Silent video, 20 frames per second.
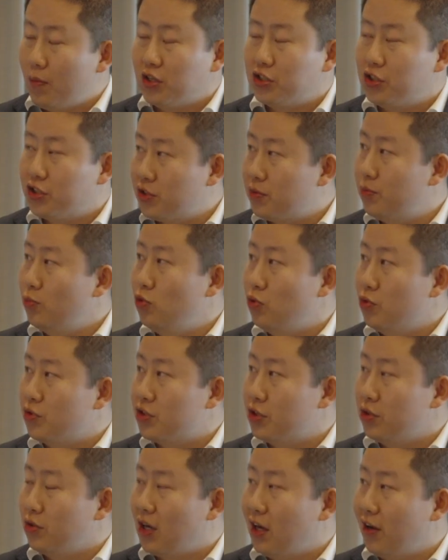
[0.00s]
smooth
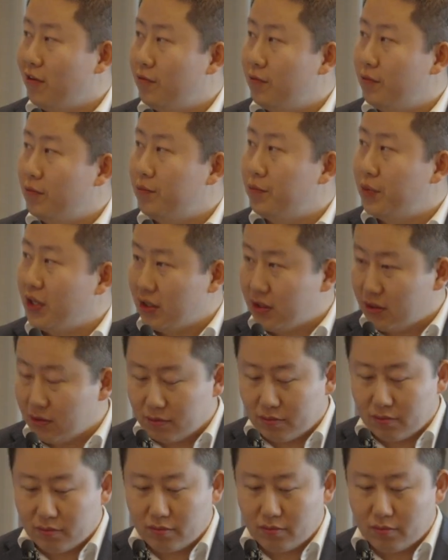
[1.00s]
you have been
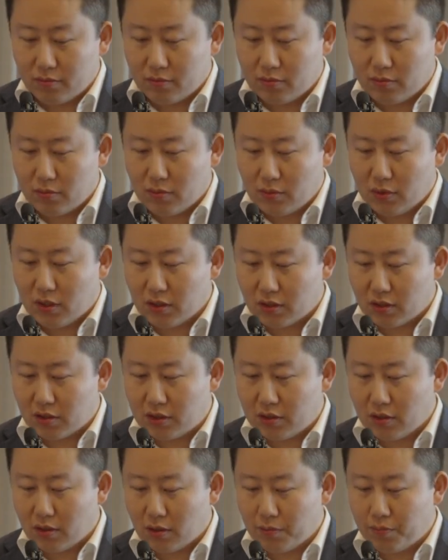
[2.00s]

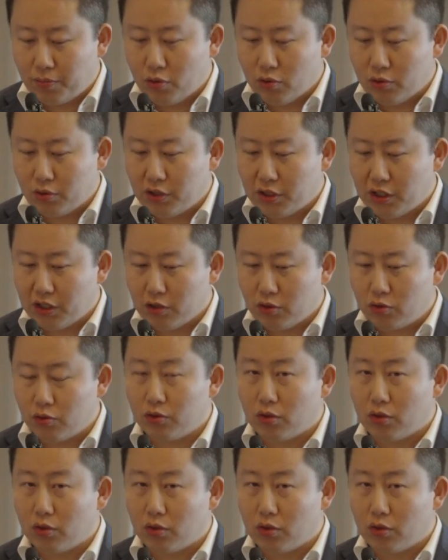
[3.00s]
put into